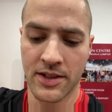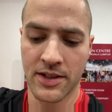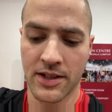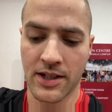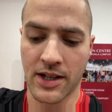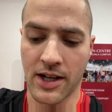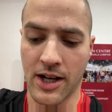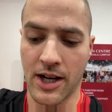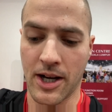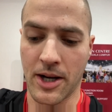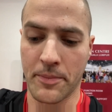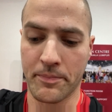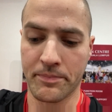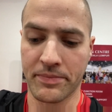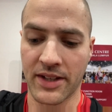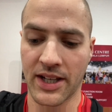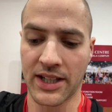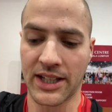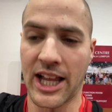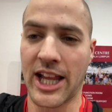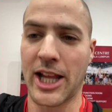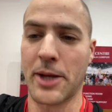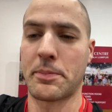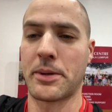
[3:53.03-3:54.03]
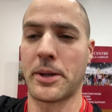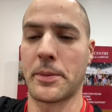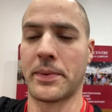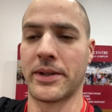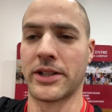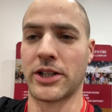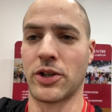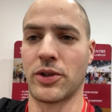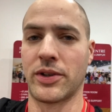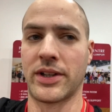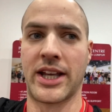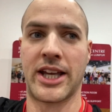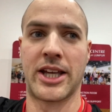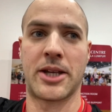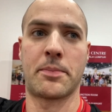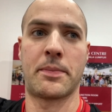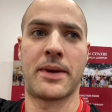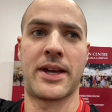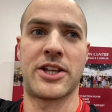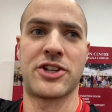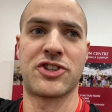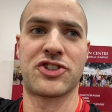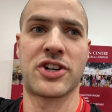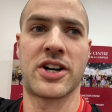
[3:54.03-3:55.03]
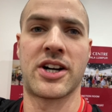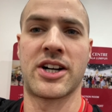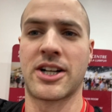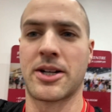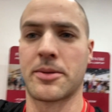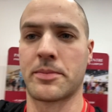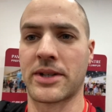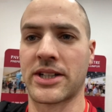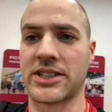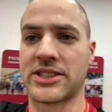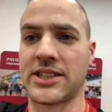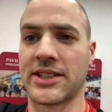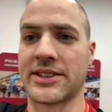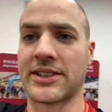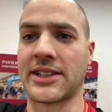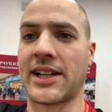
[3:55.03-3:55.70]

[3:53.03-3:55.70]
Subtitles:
a lot of people don't like main draw arm wrestling.